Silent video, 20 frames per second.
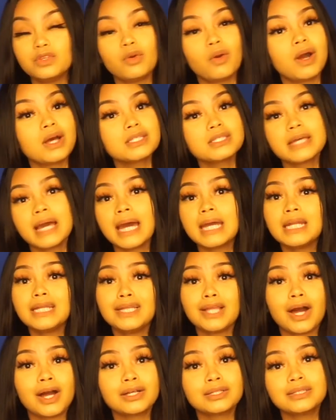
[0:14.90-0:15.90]
also had a
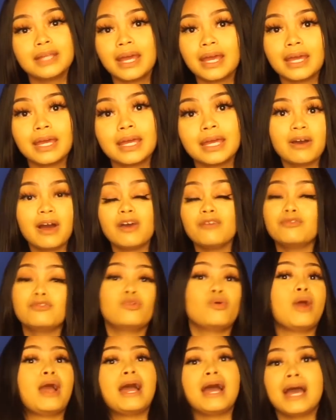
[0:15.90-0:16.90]
long day of
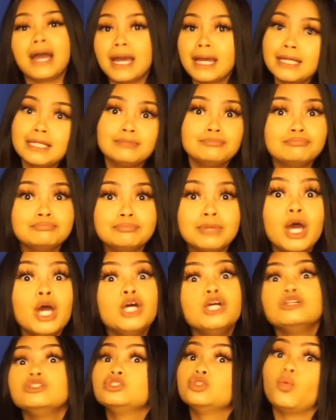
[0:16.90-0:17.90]
grind,
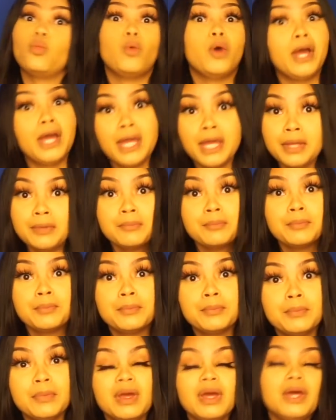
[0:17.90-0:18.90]
sweat,
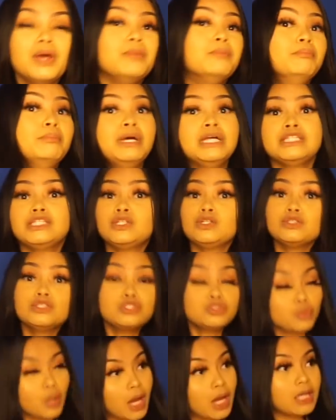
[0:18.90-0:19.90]
mental
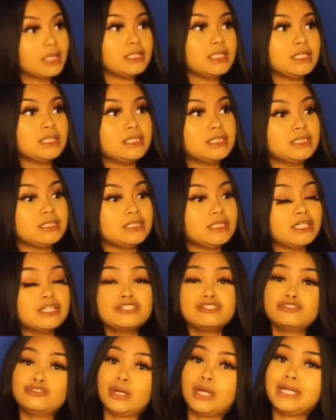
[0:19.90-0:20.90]
strongness,
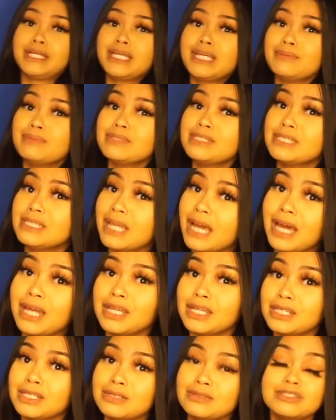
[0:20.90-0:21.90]
trying to keep it
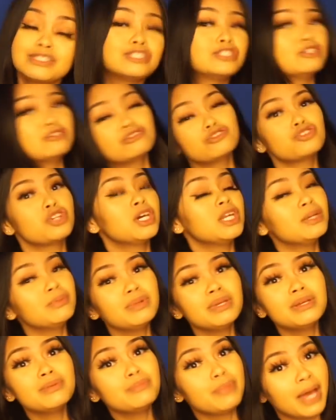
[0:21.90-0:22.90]
together, still trying to
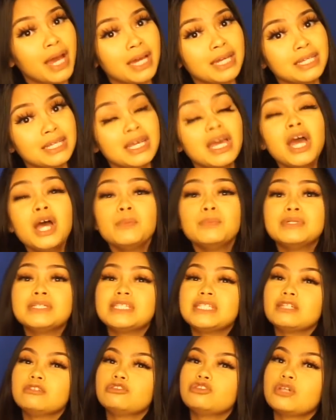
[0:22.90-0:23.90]
be a baddie, but
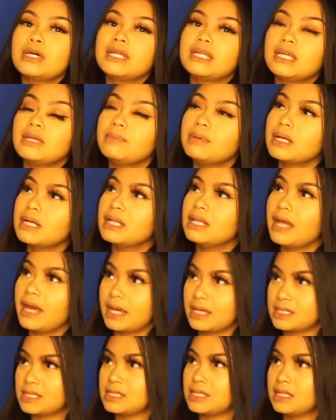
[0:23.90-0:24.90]
still trying to keep it
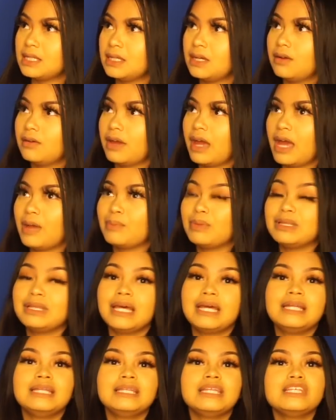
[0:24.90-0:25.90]
classy, okay? But
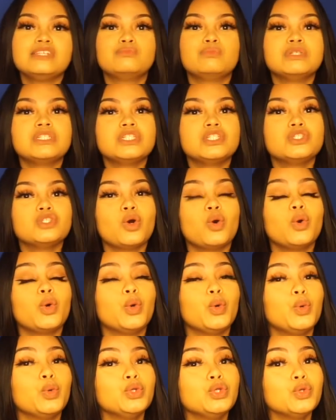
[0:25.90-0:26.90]
letting these bitches know
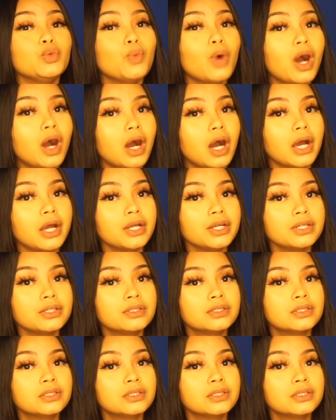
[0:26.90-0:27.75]
who you are,